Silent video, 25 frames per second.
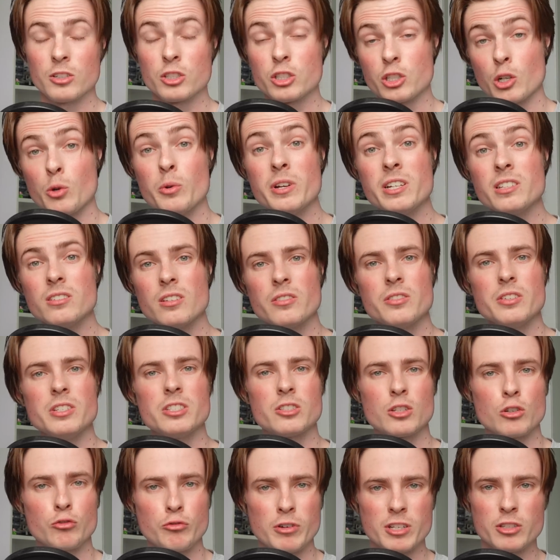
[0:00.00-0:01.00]
showing that
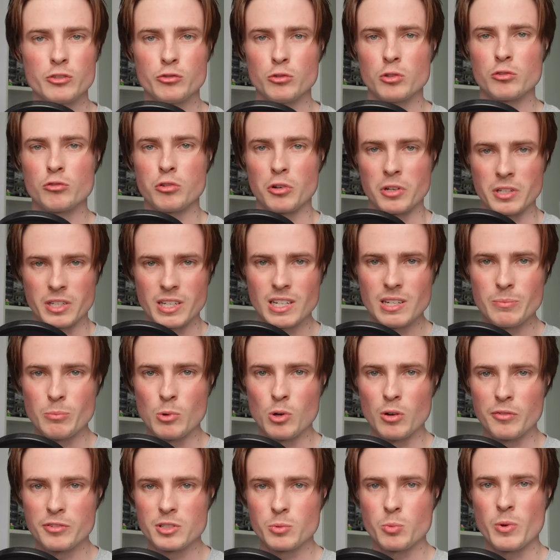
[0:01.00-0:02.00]
these terrestrial
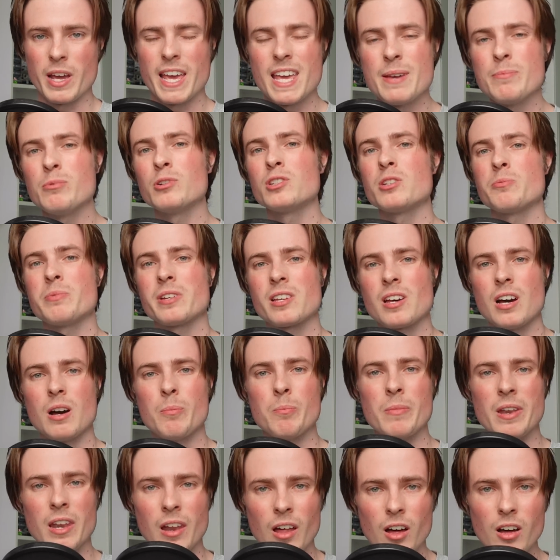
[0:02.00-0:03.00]
crocodylomorphs were able to
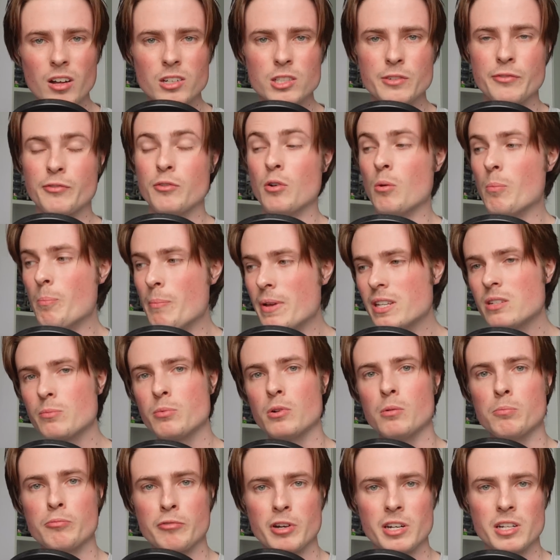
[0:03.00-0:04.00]
become large
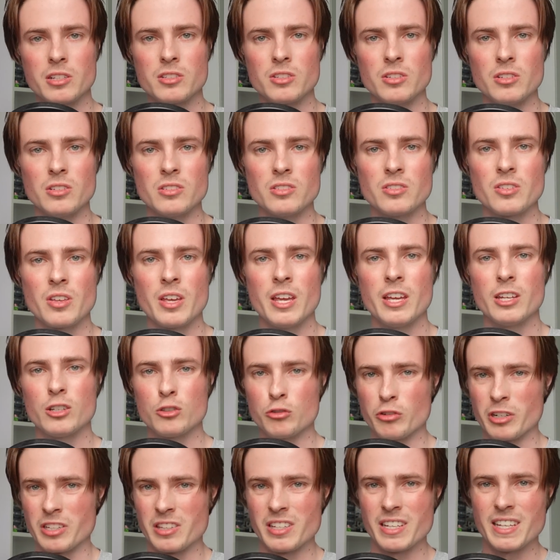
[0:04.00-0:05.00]
formidable predators
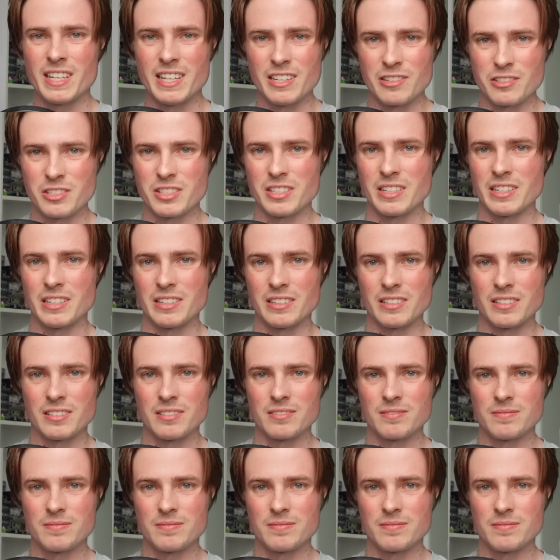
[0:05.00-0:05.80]
during the Eocene.